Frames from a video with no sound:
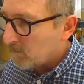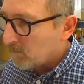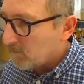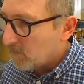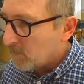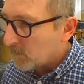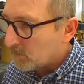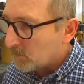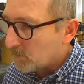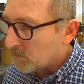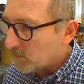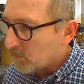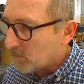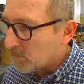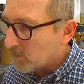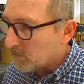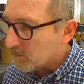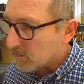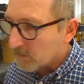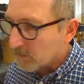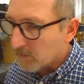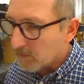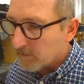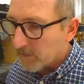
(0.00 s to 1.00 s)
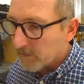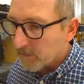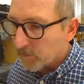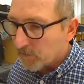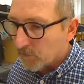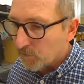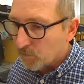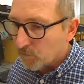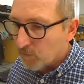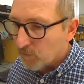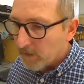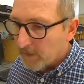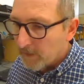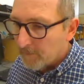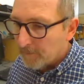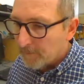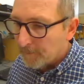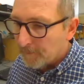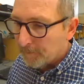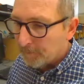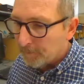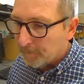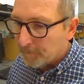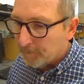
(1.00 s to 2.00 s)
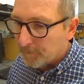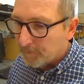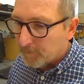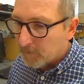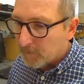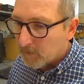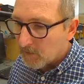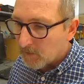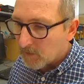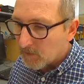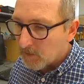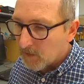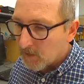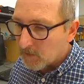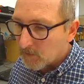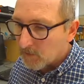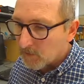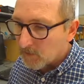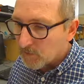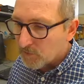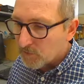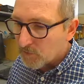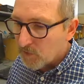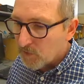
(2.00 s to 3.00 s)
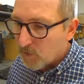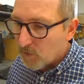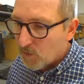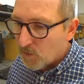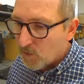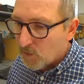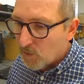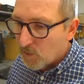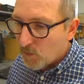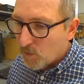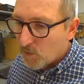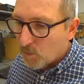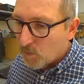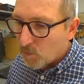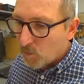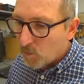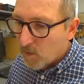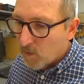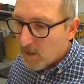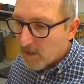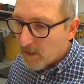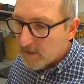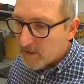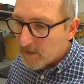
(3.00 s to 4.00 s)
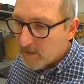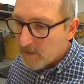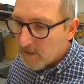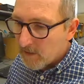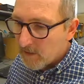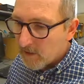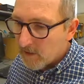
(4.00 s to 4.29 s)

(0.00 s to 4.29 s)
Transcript: I'll do these in living red. Conductance. 1